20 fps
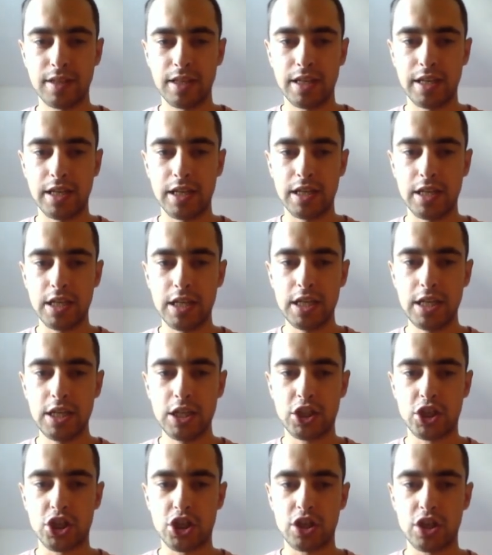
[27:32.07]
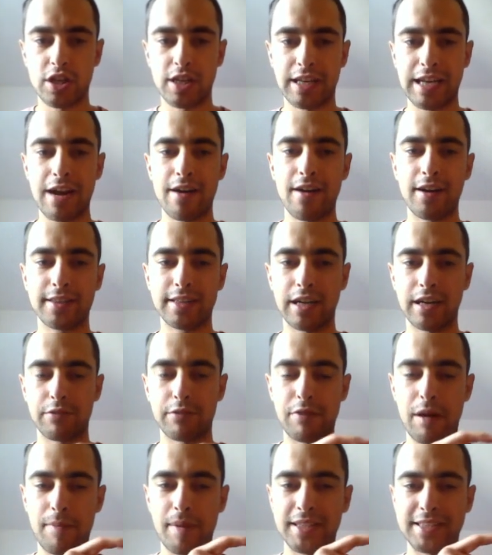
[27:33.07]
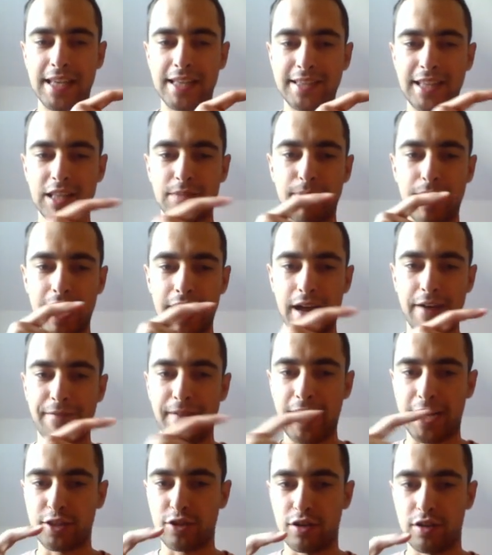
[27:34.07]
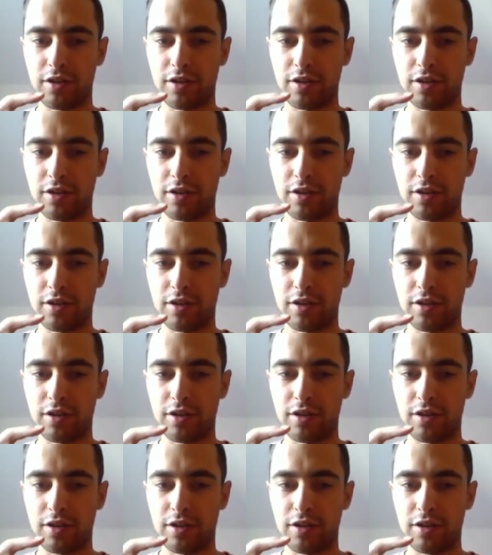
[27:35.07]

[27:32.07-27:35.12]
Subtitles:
each character represented by a vector.